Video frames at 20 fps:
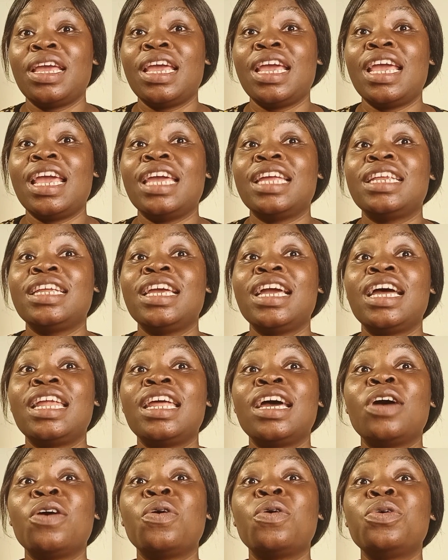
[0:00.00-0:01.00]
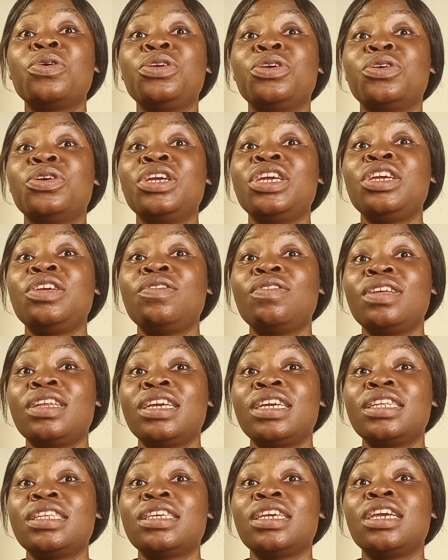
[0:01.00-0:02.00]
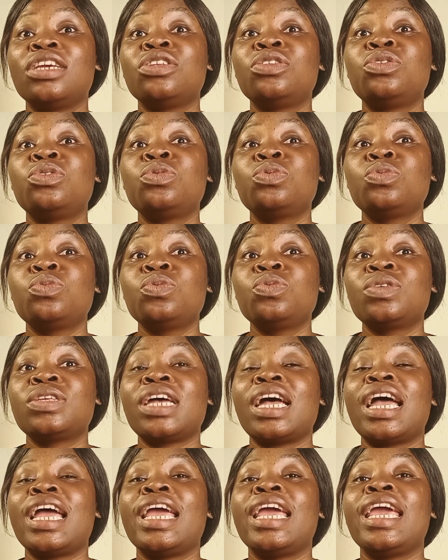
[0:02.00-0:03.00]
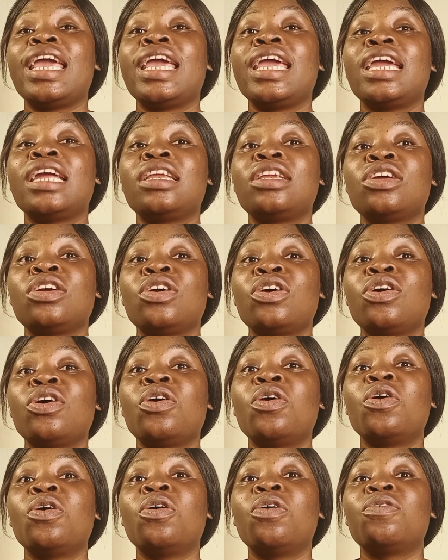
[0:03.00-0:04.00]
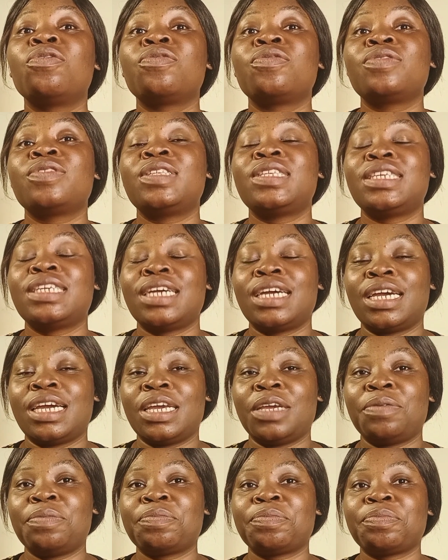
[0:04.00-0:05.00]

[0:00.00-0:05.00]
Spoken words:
and gather all your ingredients and tools ahead of time.